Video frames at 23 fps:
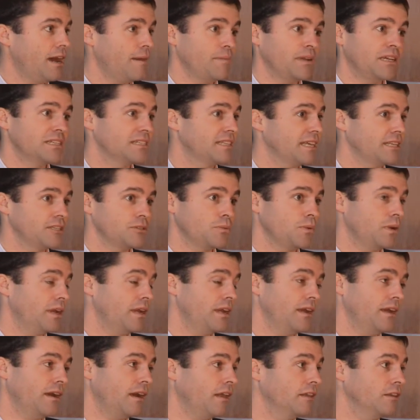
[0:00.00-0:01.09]
because that's
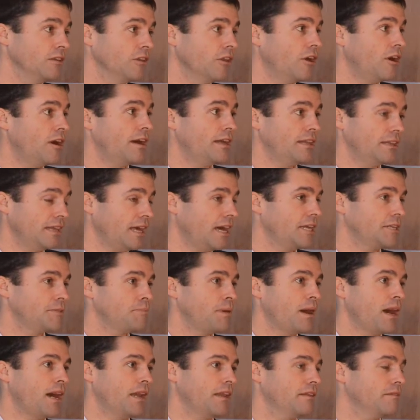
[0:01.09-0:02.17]
where a large
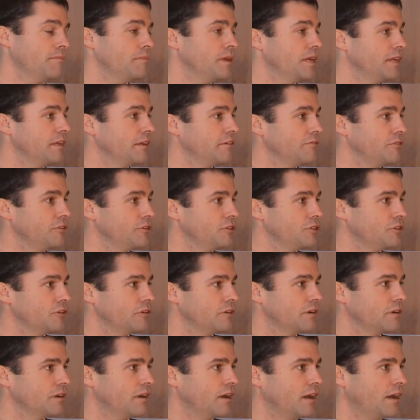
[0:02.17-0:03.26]
part of the media
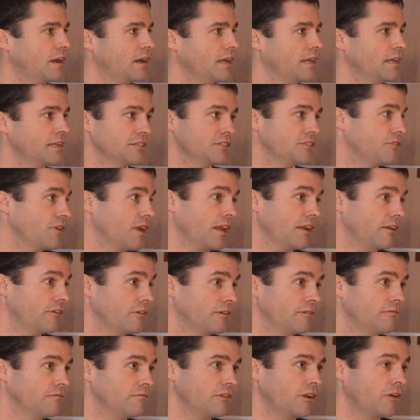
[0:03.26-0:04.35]
future in Australia
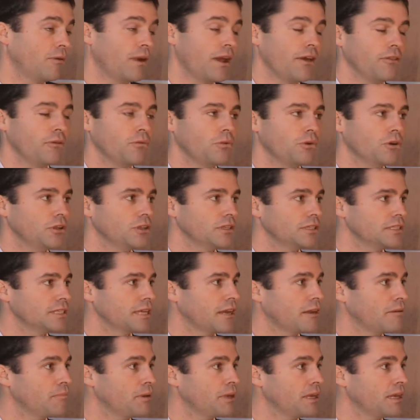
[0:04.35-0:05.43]
and around the world is
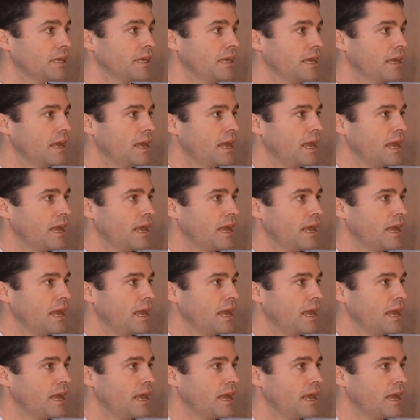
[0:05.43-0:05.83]
going to be.